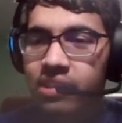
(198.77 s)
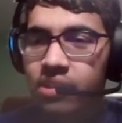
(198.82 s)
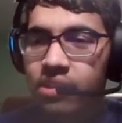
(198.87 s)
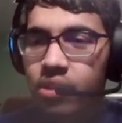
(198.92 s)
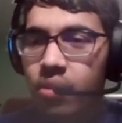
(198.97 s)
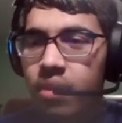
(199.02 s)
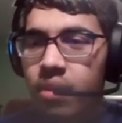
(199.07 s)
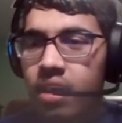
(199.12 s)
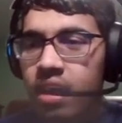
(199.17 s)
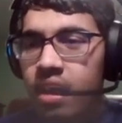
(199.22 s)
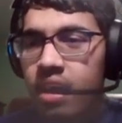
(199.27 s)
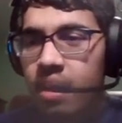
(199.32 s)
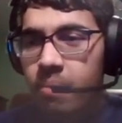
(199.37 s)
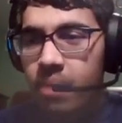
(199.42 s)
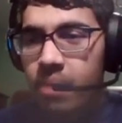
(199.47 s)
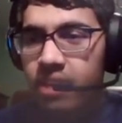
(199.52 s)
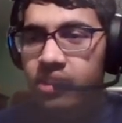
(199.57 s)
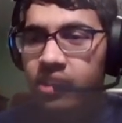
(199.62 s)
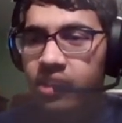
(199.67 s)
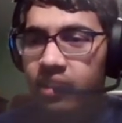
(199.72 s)
So
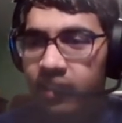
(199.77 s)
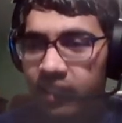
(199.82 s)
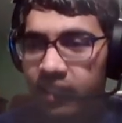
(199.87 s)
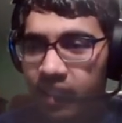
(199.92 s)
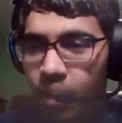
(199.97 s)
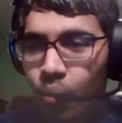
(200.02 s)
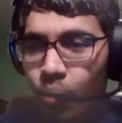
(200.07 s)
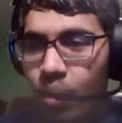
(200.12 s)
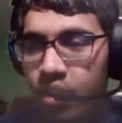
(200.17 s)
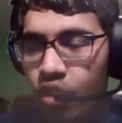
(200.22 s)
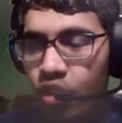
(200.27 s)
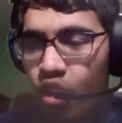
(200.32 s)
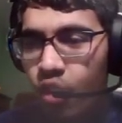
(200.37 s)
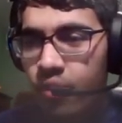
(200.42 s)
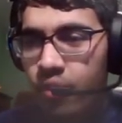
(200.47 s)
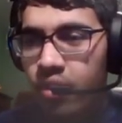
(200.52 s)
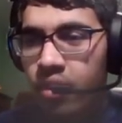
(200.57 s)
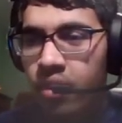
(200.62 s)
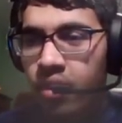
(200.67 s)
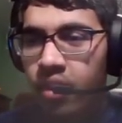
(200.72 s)
basically that went
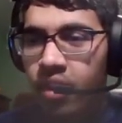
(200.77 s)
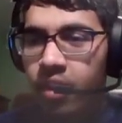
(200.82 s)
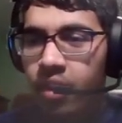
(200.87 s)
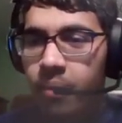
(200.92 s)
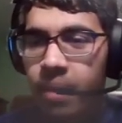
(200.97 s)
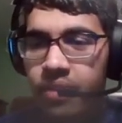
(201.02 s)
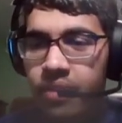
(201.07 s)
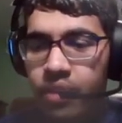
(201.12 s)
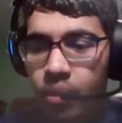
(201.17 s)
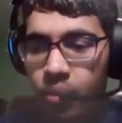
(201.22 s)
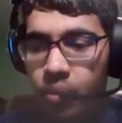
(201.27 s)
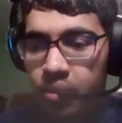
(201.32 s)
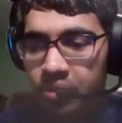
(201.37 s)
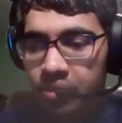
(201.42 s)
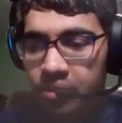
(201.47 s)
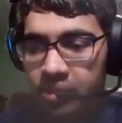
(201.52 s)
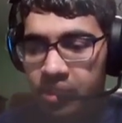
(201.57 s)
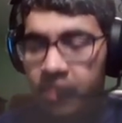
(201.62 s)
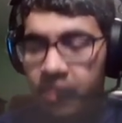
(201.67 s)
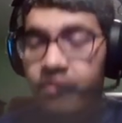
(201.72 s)
over, I think what it
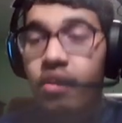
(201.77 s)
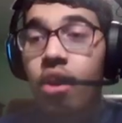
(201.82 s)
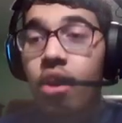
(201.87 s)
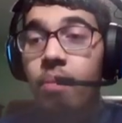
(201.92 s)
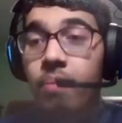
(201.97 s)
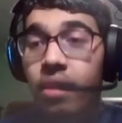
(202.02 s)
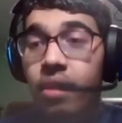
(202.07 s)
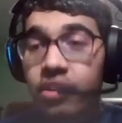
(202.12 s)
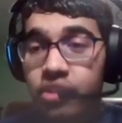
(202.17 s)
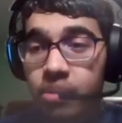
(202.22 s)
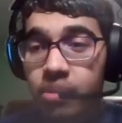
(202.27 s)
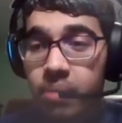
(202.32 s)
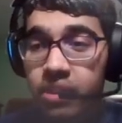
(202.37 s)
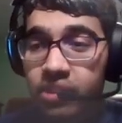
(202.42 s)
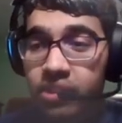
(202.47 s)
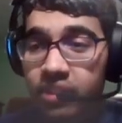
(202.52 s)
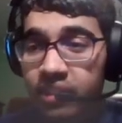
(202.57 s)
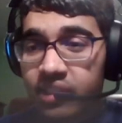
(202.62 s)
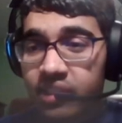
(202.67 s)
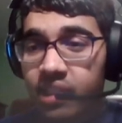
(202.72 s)
was, Ferencvaros
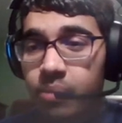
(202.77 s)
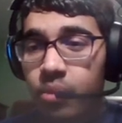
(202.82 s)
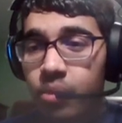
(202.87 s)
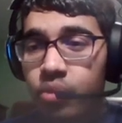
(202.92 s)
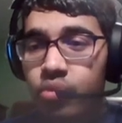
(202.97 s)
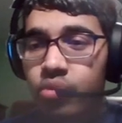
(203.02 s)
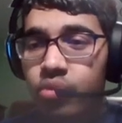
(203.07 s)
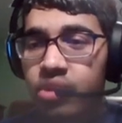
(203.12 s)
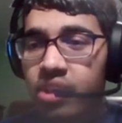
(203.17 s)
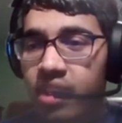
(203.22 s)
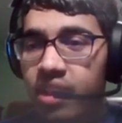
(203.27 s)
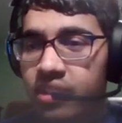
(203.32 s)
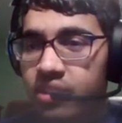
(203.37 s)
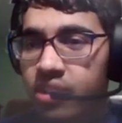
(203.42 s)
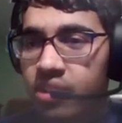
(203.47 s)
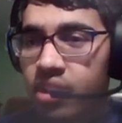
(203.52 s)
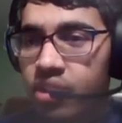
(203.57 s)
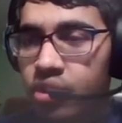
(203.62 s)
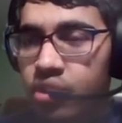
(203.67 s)
basically sent them through to the next stage.